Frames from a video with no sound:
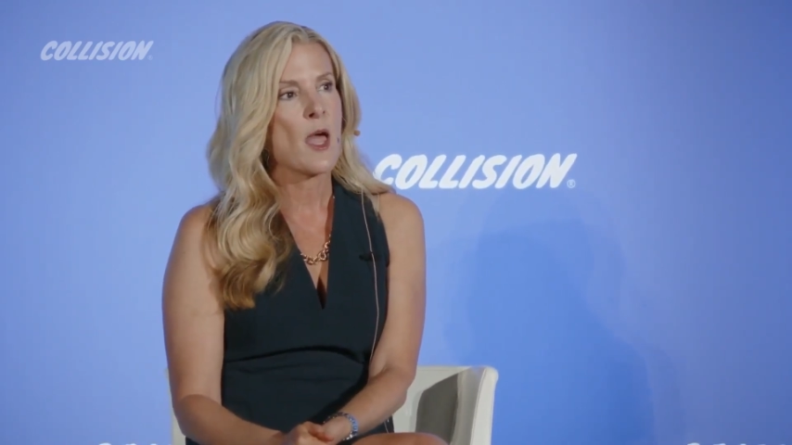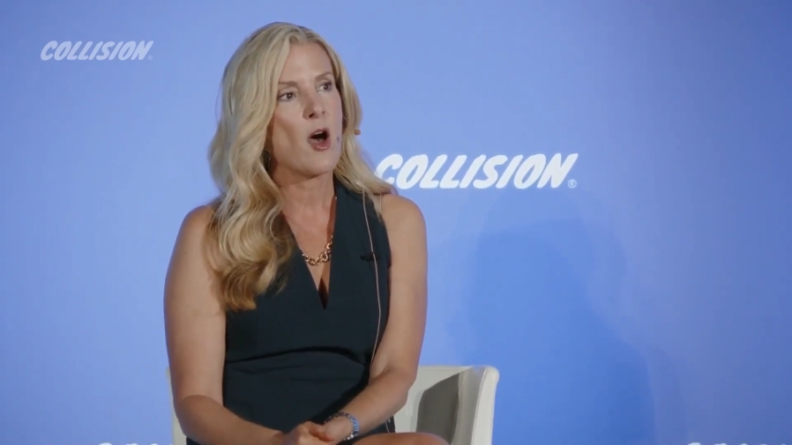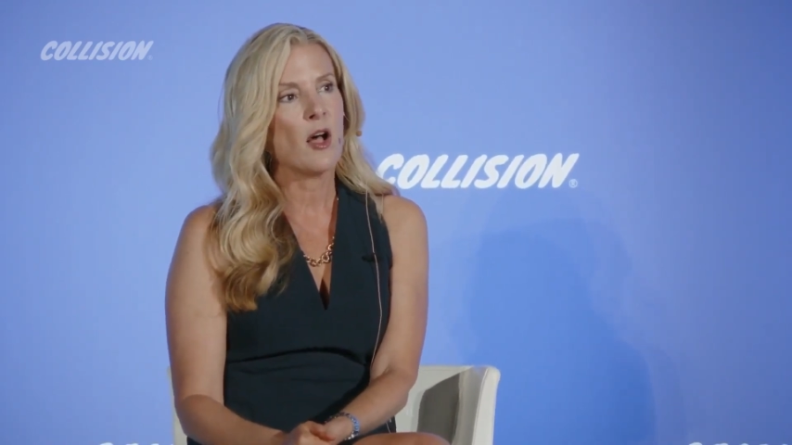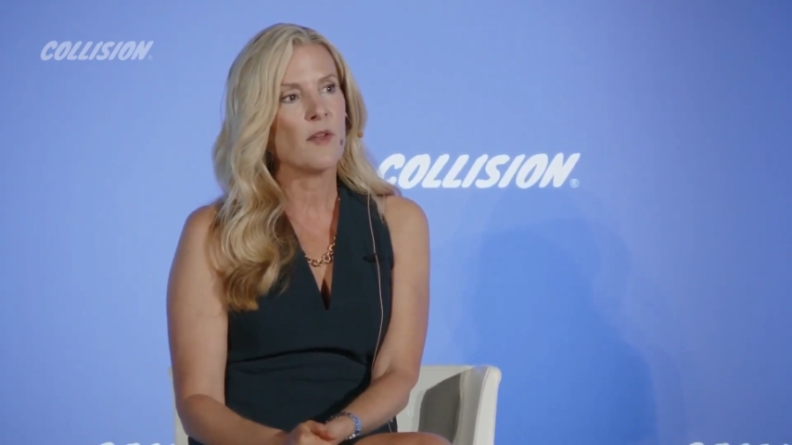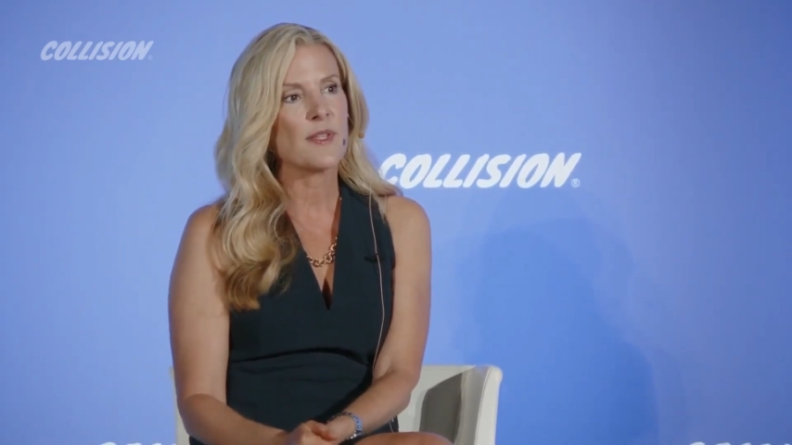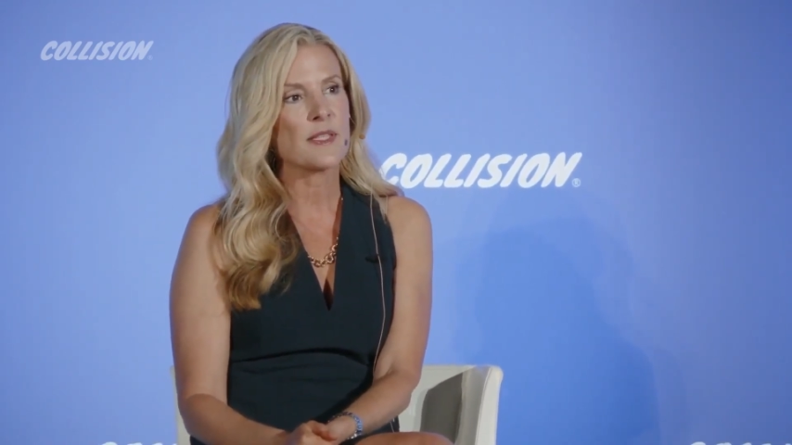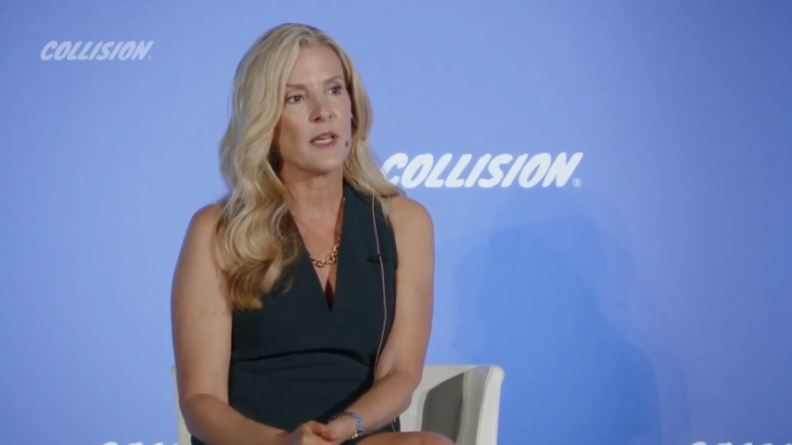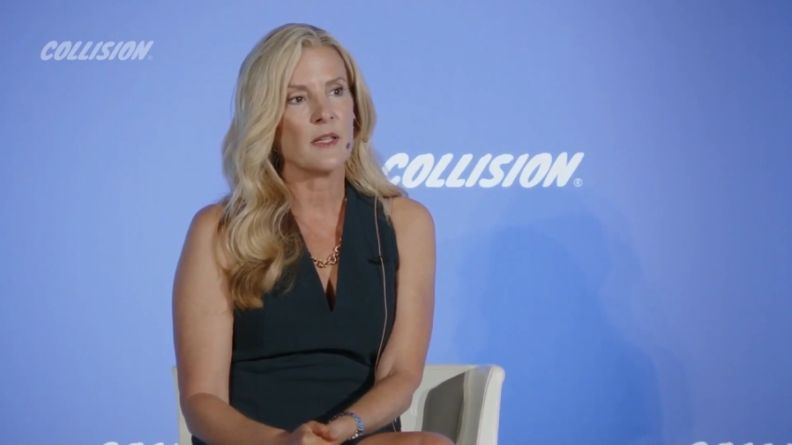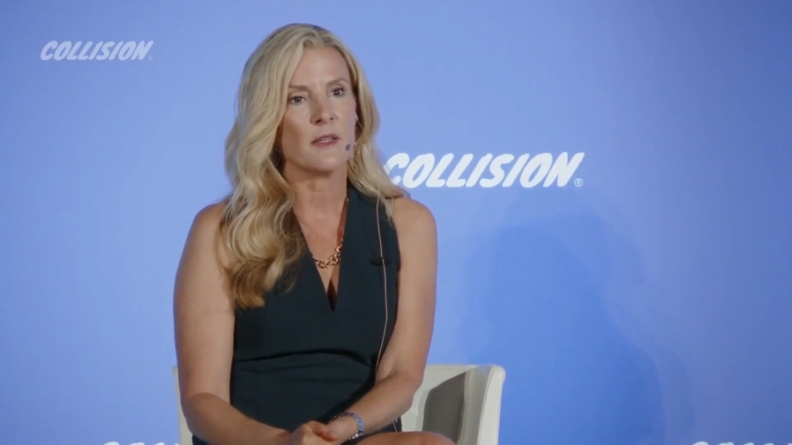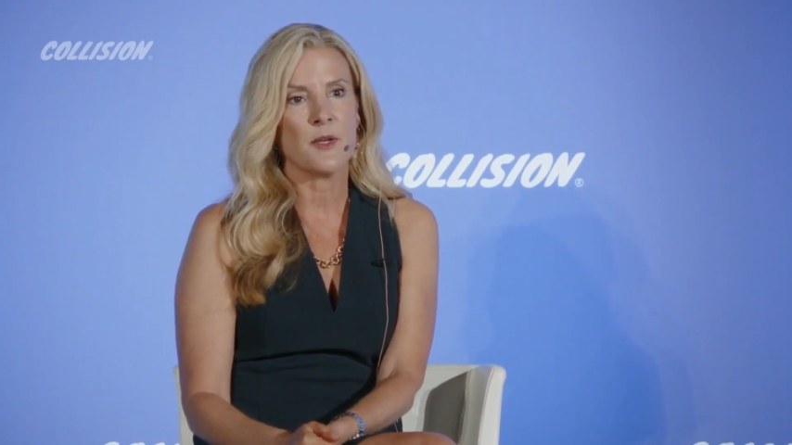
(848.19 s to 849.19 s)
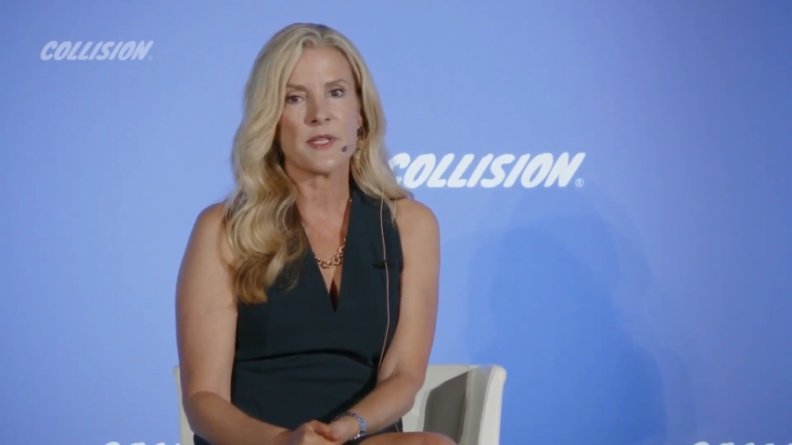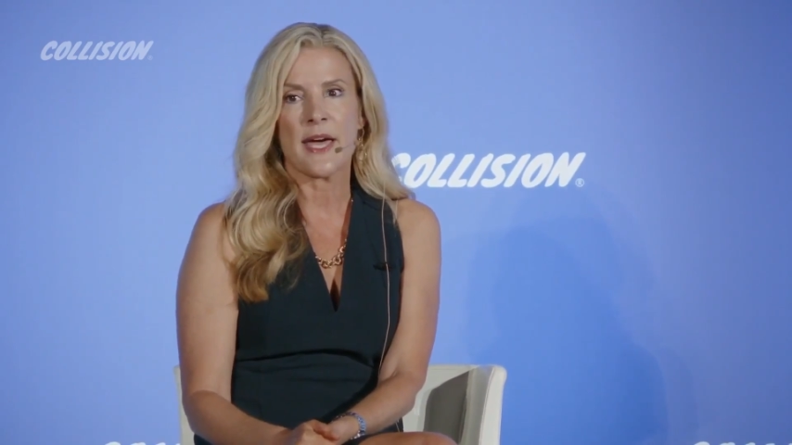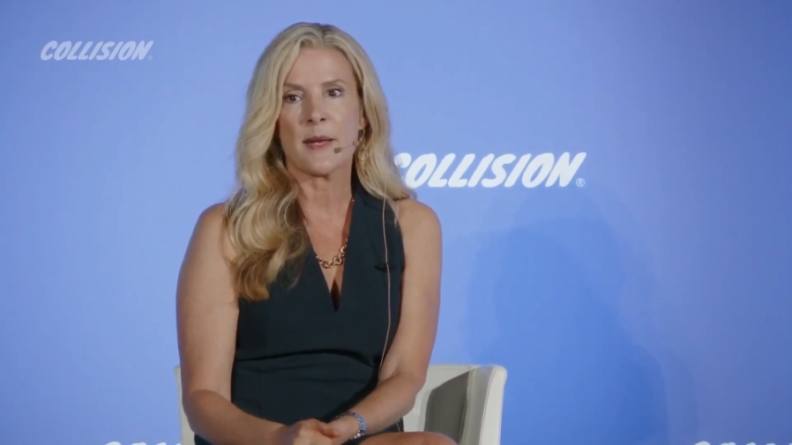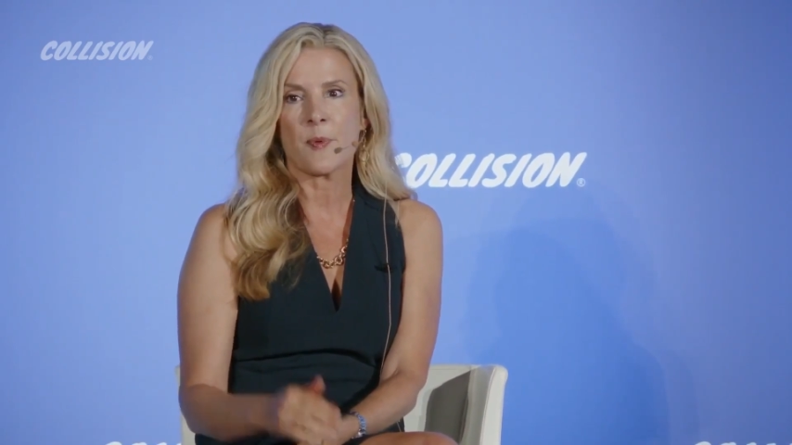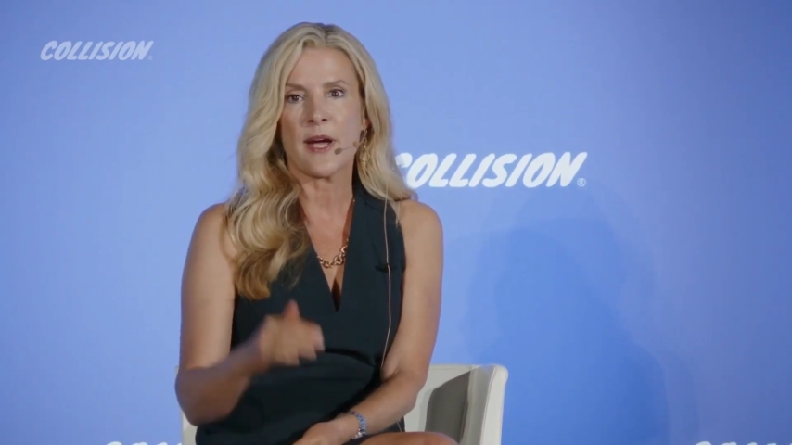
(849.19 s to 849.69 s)
All of a sudden, those
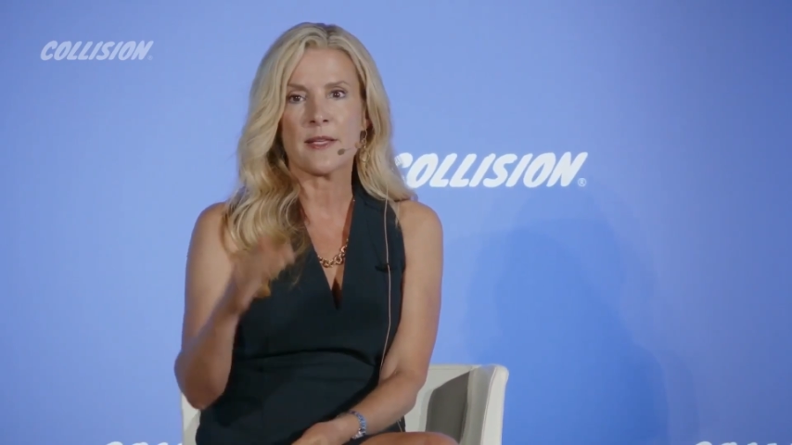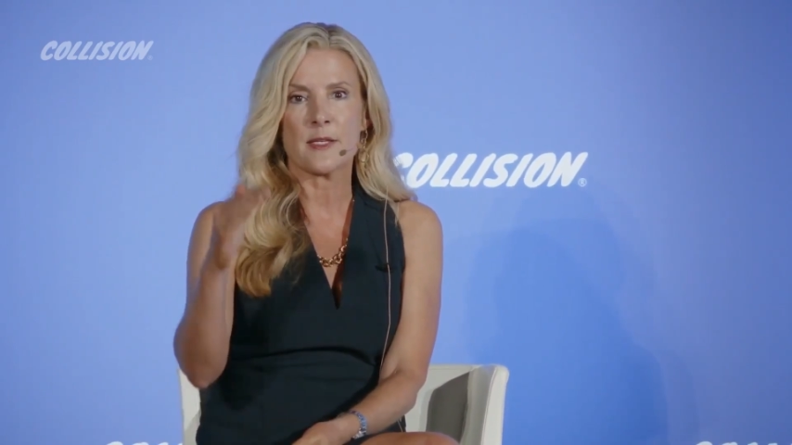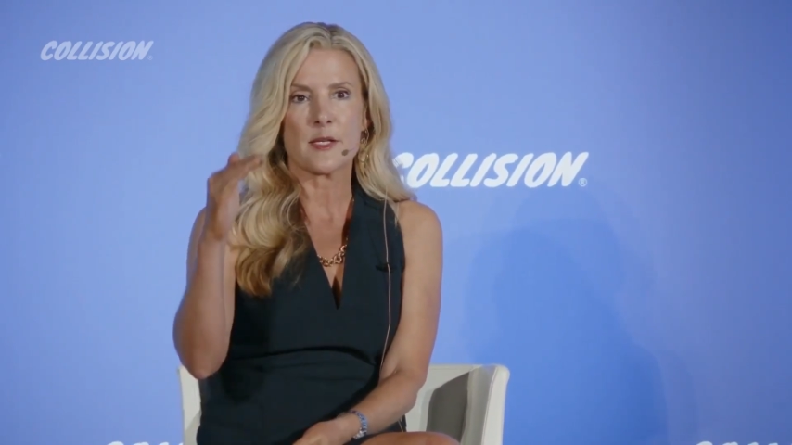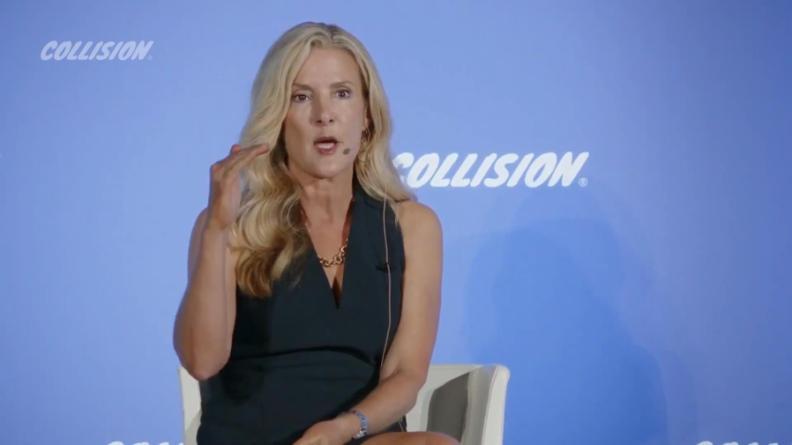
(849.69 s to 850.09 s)
ad prices